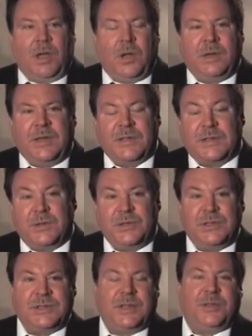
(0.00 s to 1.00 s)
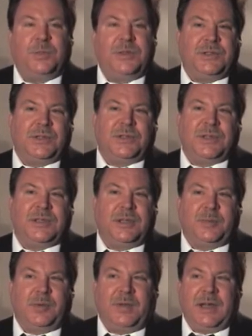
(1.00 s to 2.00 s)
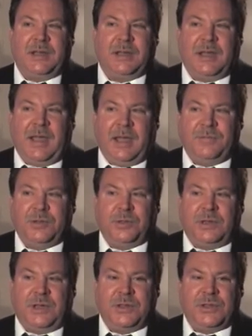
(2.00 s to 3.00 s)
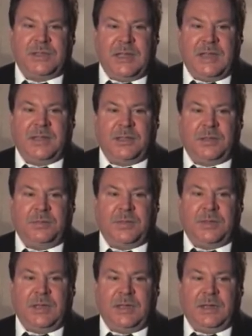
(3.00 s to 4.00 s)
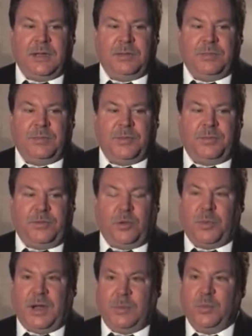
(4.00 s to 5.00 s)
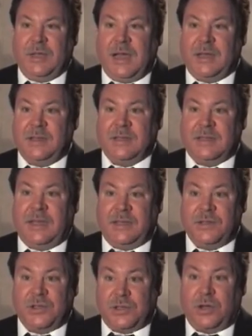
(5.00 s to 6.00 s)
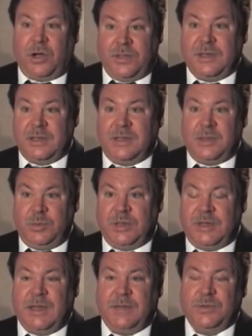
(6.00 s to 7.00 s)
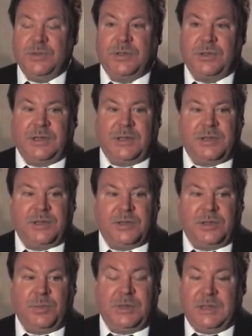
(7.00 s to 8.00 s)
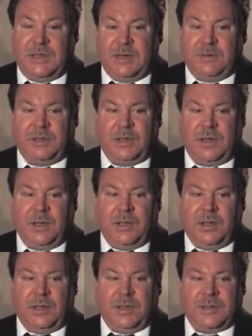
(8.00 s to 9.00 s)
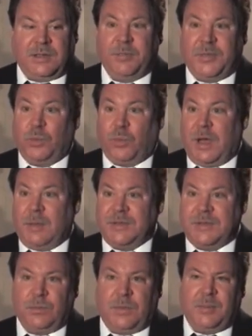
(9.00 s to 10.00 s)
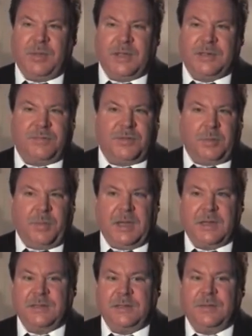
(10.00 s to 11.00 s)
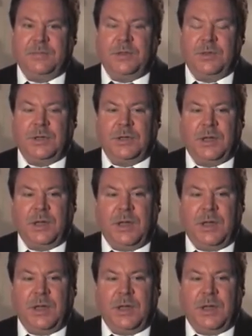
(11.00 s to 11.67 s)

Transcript: Okay, the solutions that the Research Center provided, after understanding that the flow problem, we got inside and saw that indeed we did have a recirculation zone, we did have something robbing us of the capacity of the unit.